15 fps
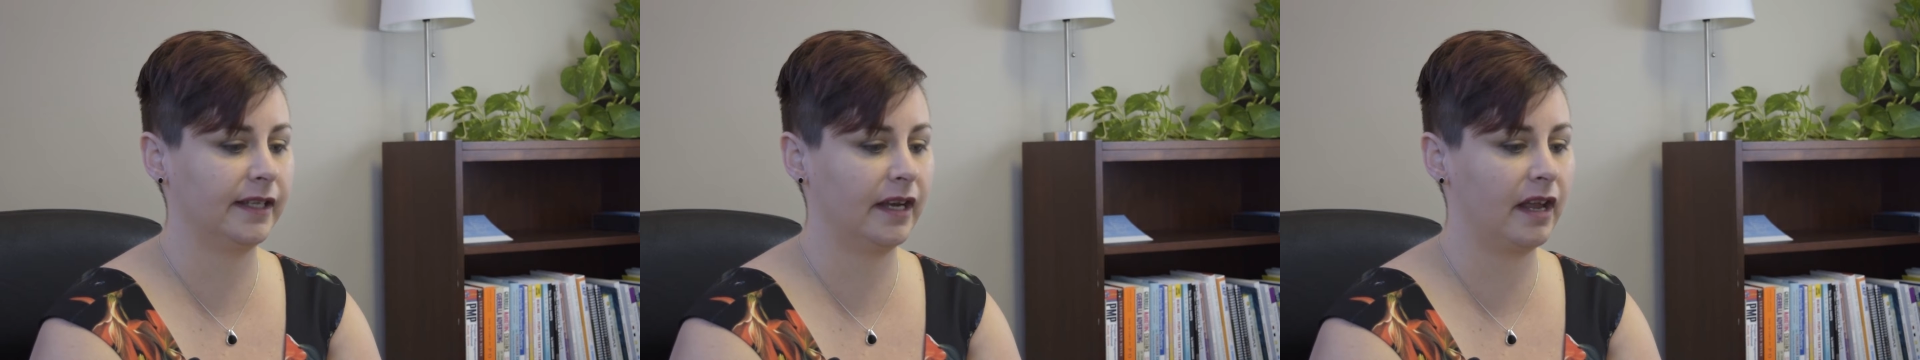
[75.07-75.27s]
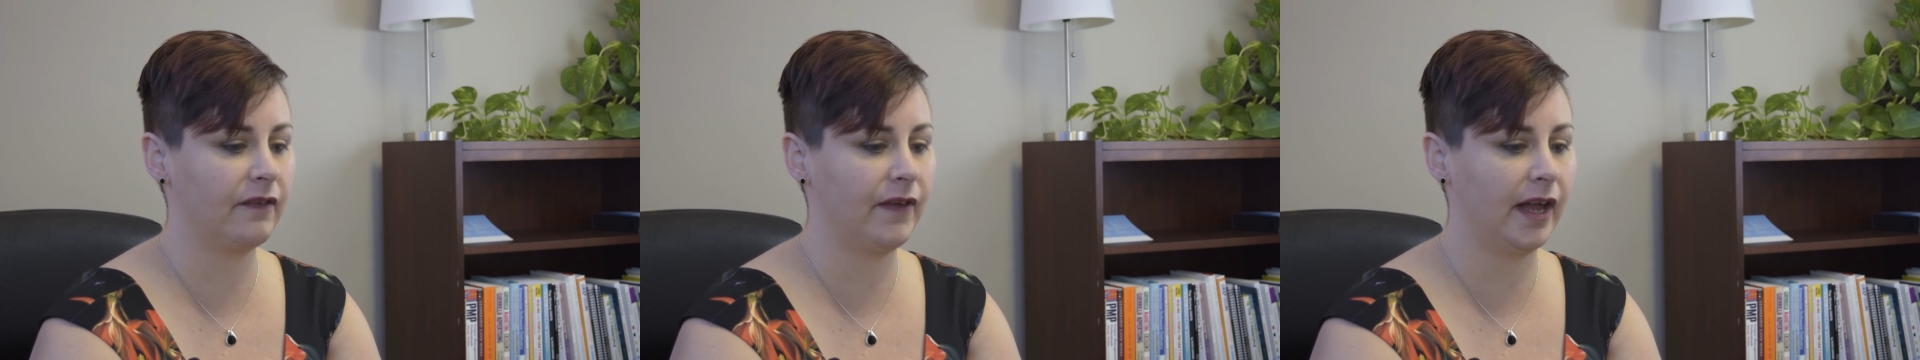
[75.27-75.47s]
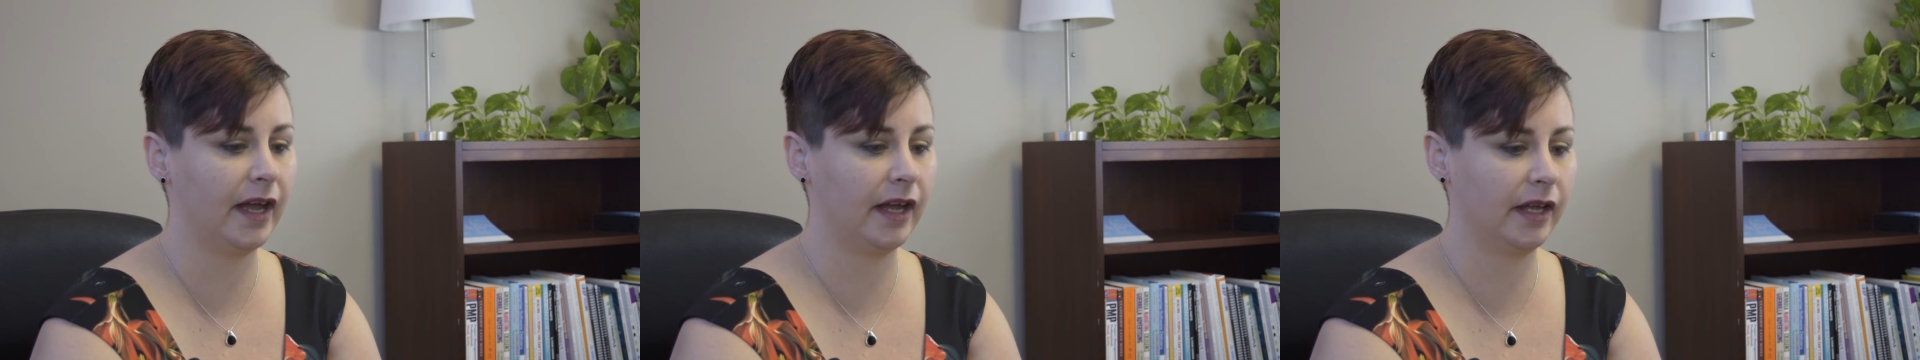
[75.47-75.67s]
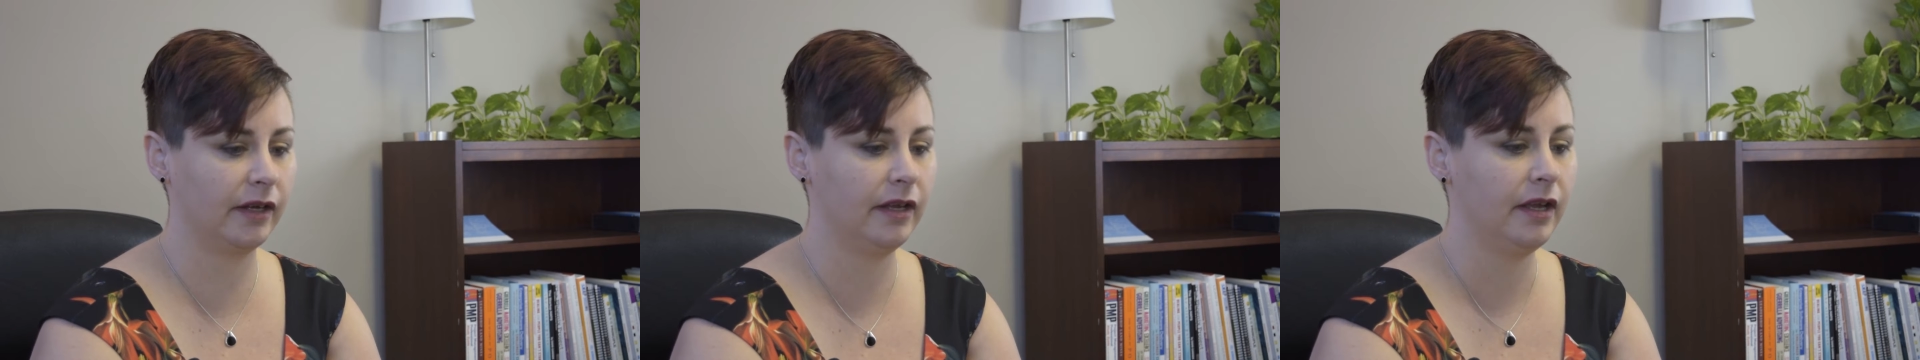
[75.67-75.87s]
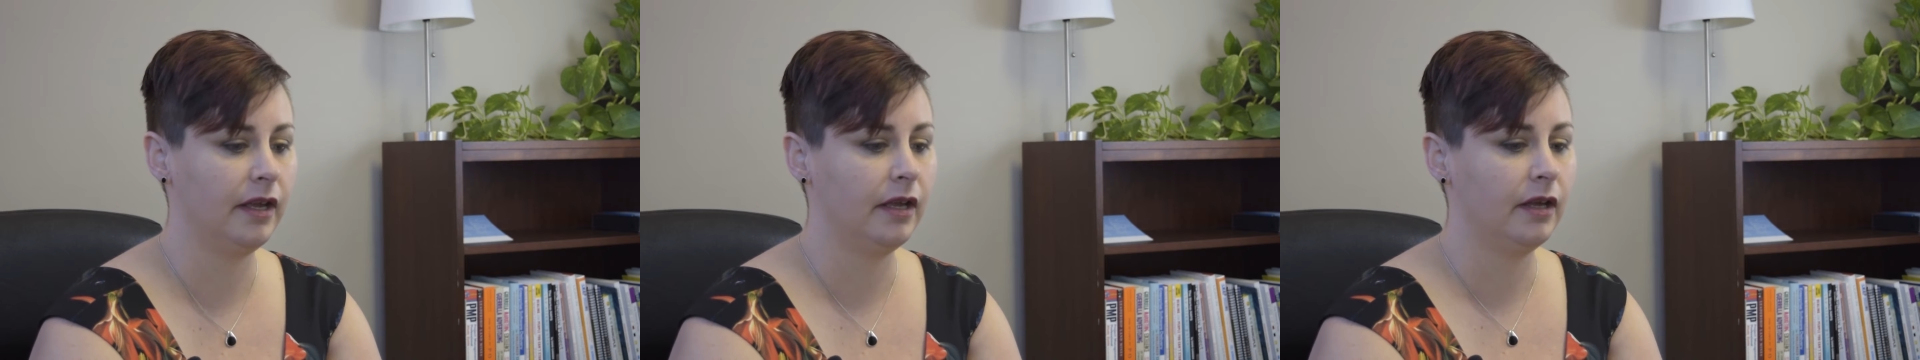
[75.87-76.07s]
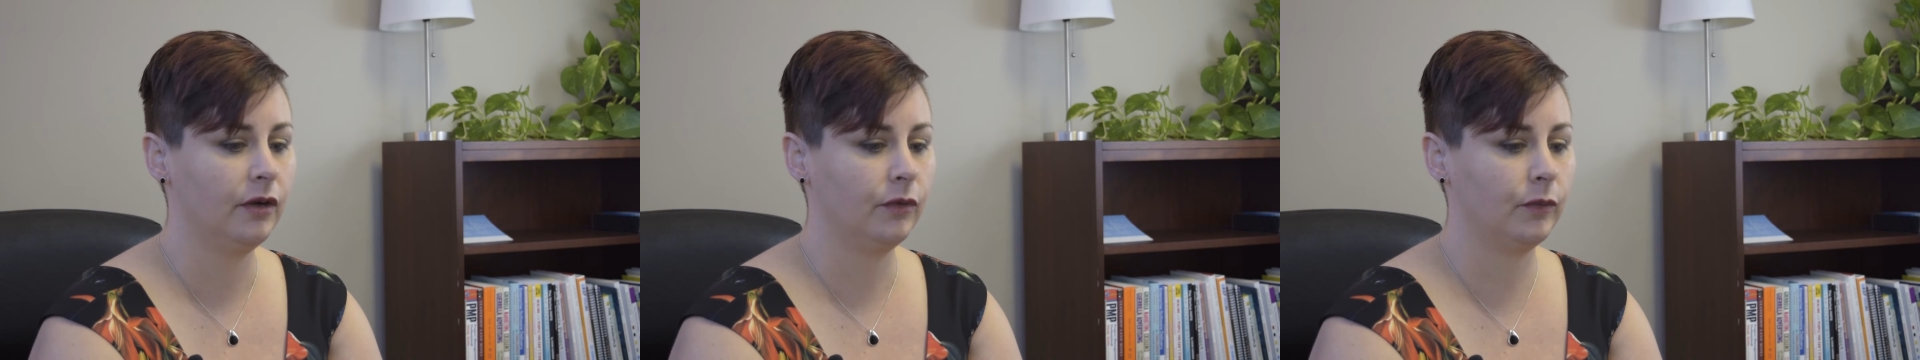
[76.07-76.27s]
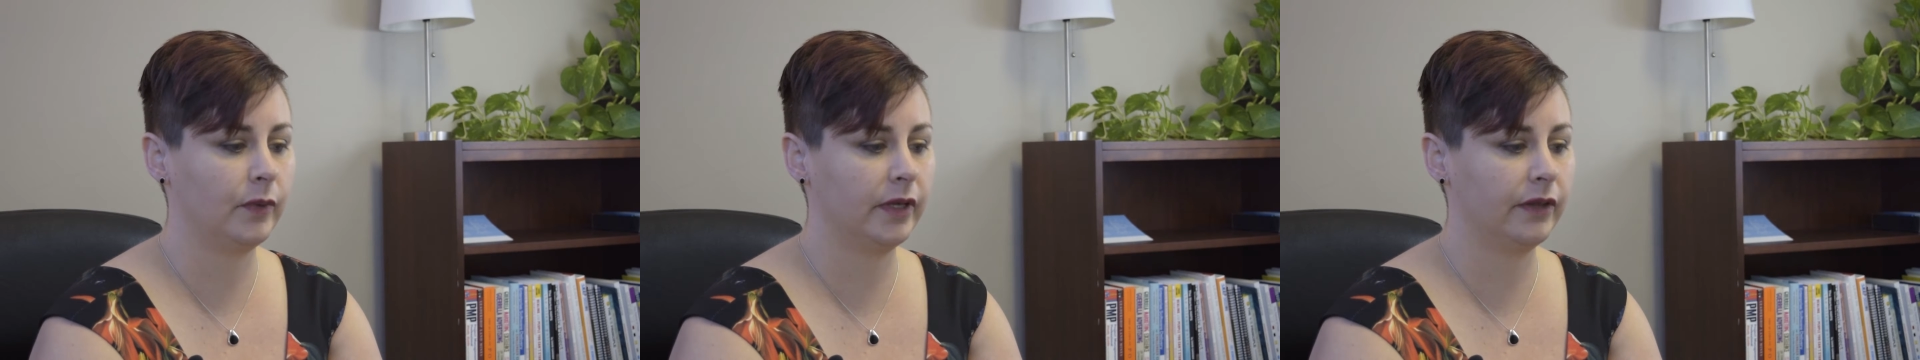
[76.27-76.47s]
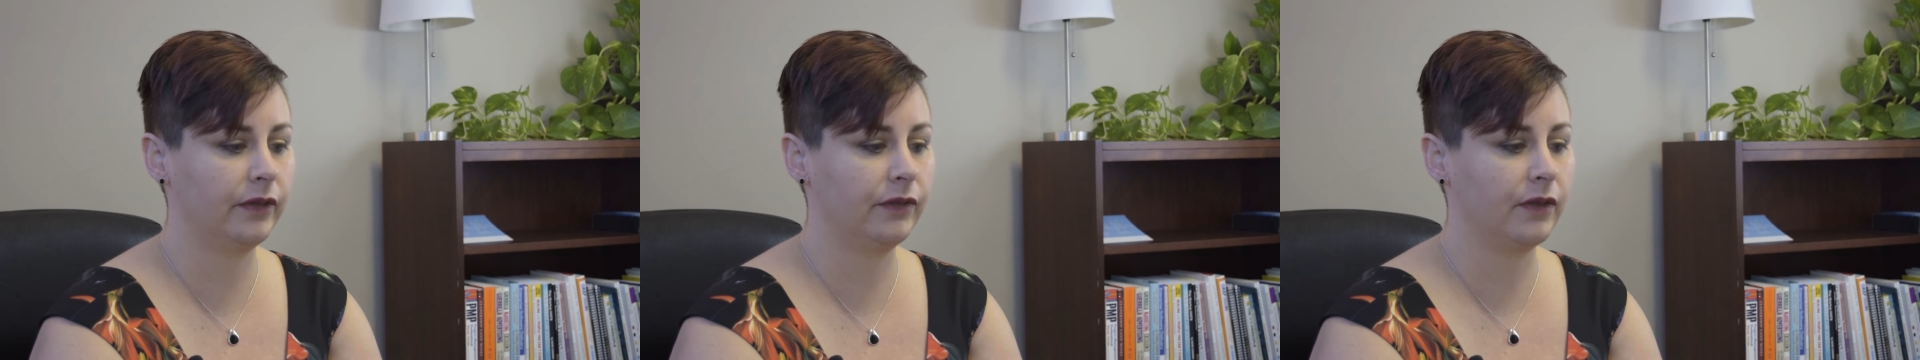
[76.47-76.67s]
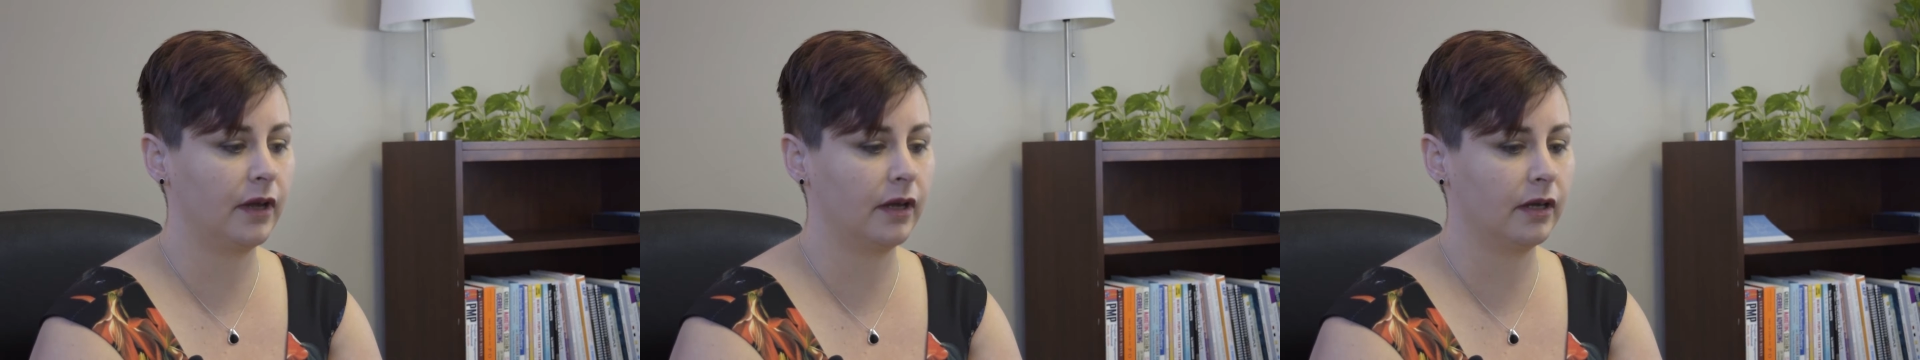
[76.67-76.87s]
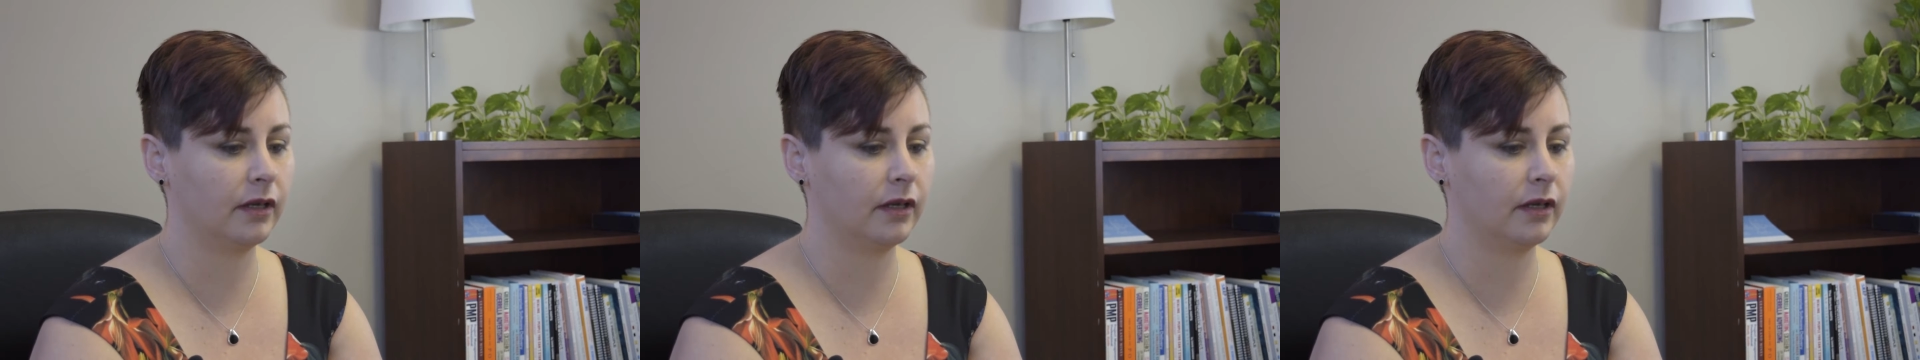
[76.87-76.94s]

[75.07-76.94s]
that I've had with